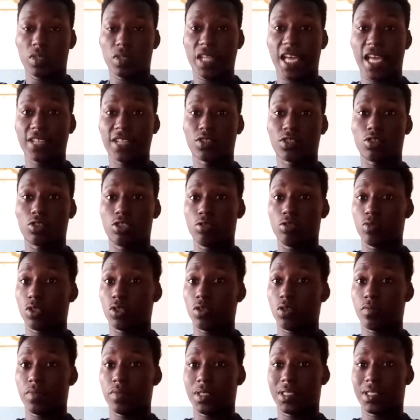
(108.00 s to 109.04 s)
has to do with
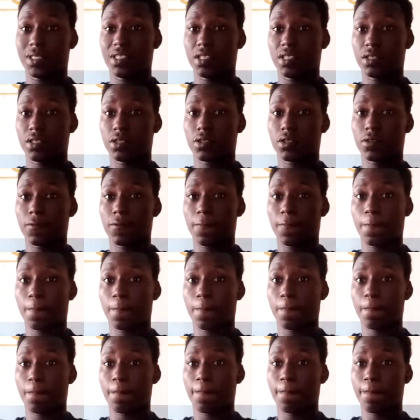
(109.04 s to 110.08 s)
your business.
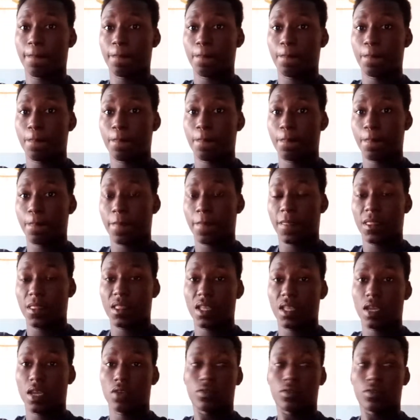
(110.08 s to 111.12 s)

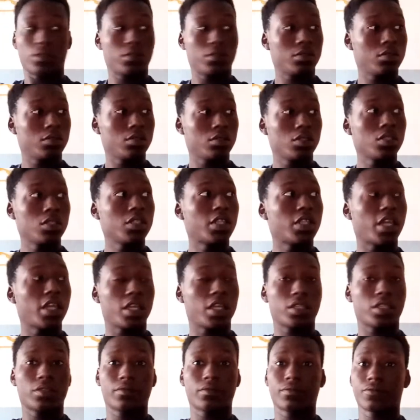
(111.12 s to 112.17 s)
Now
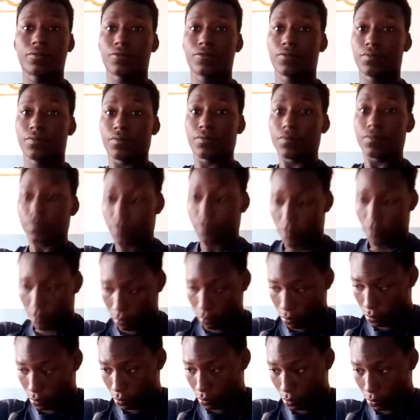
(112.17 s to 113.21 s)
then
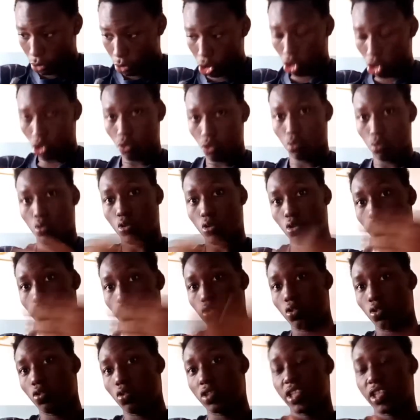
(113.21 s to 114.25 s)
you go
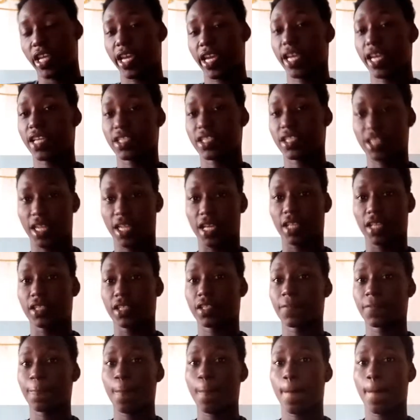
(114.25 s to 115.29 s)
to those 9
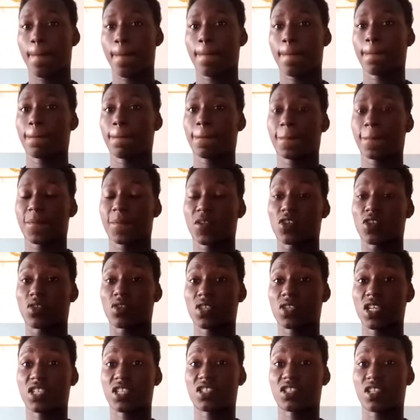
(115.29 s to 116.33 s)
hashtags, you
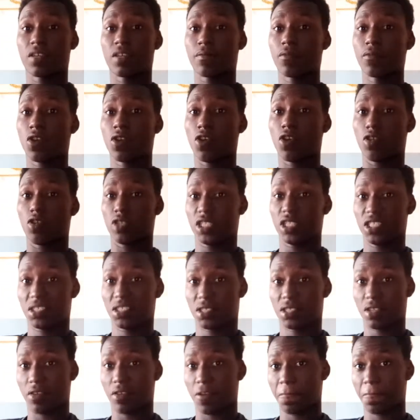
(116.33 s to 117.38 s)
search them on
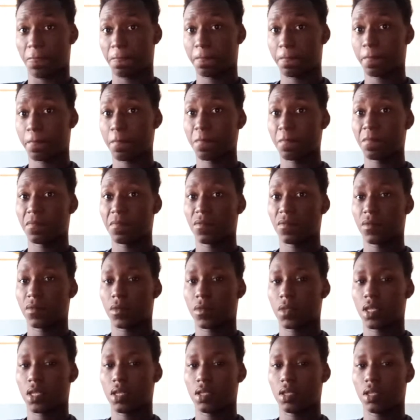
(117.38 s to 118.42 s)
Instagram,
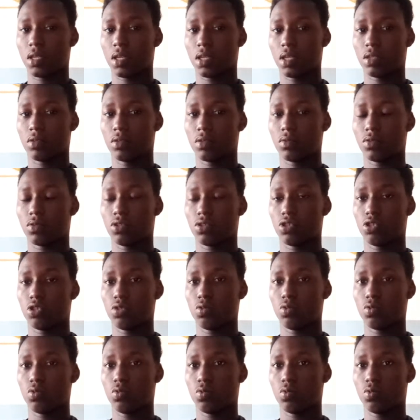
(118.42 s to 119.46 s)
and then
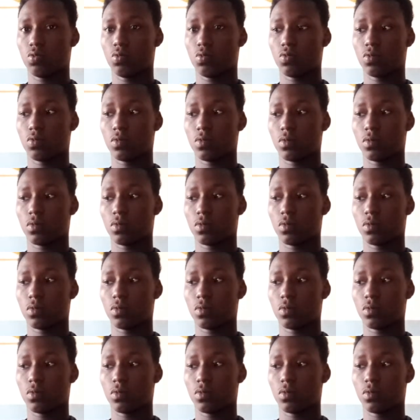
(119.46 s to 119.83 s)
you